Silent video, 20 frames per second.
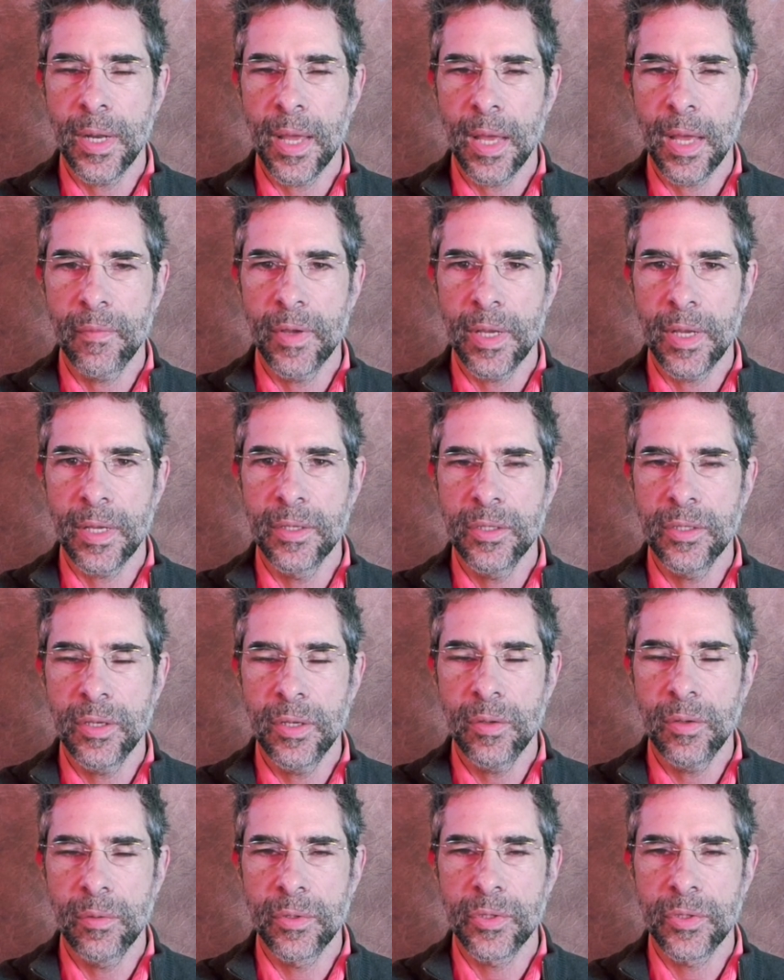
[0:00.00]
have a
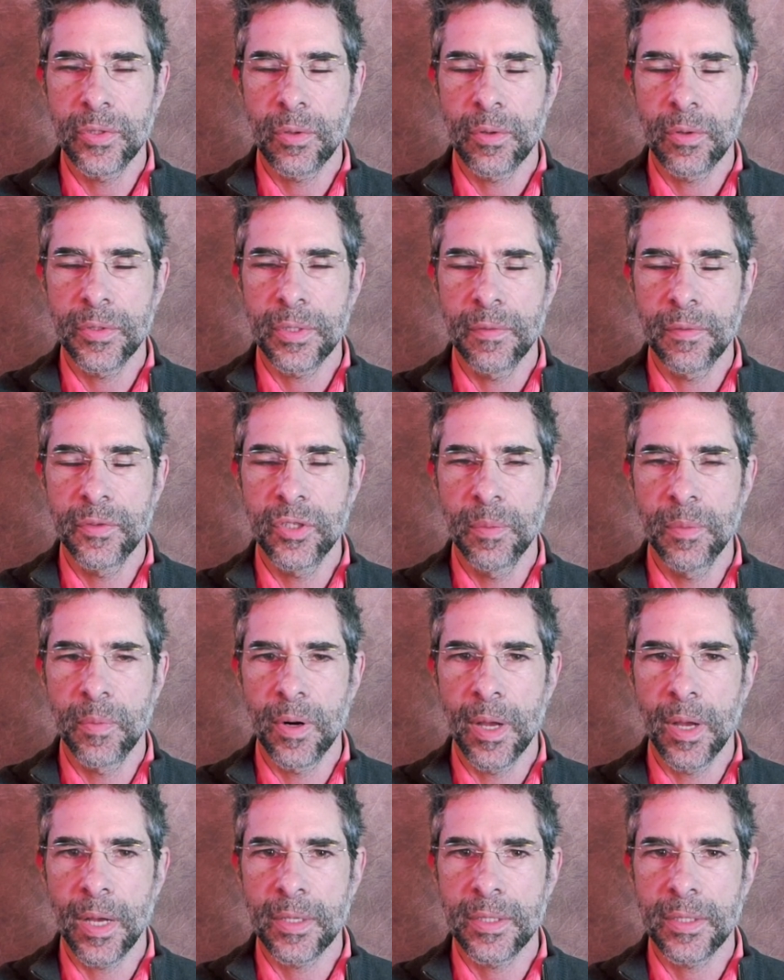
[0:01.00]
continual source of
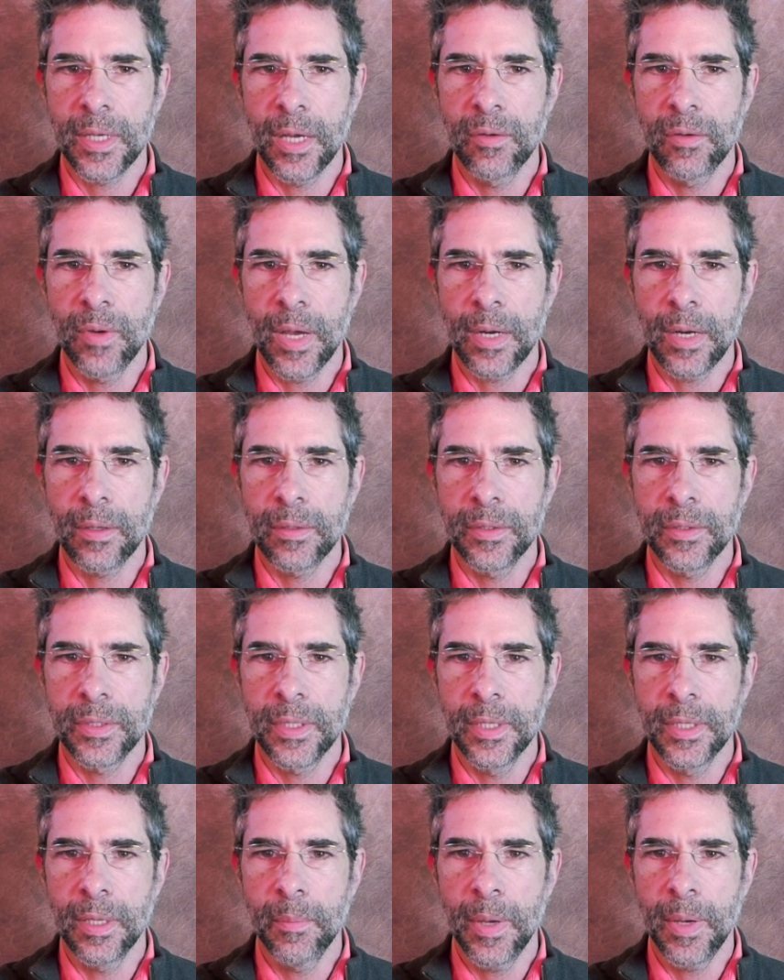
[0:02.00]
superoxide radicals
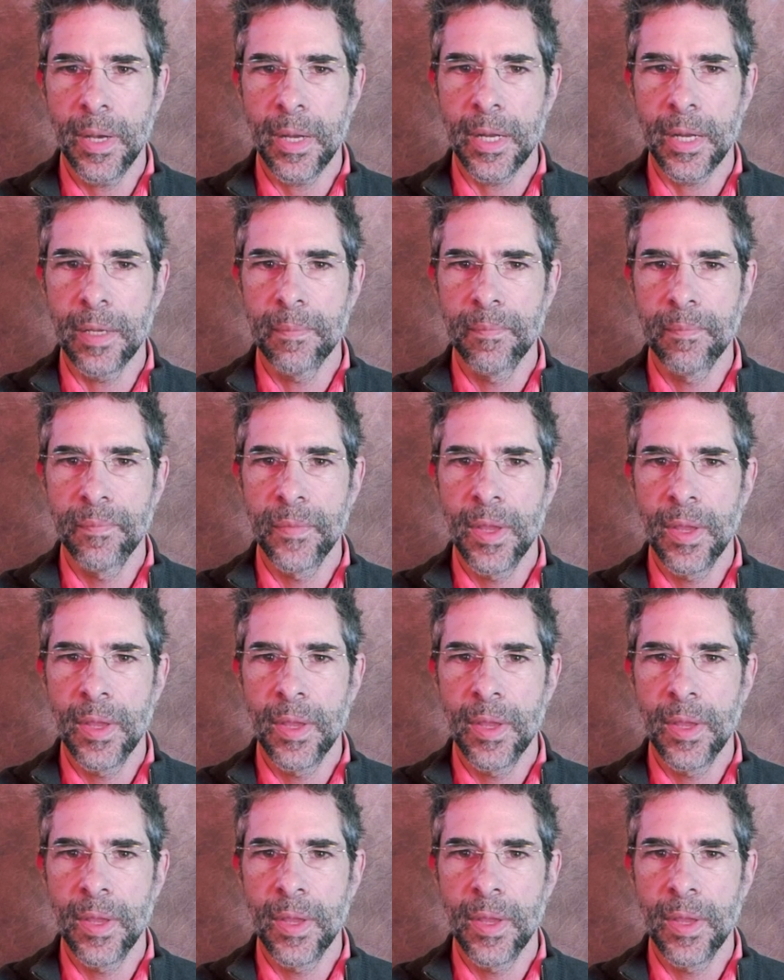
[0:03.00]
in the body.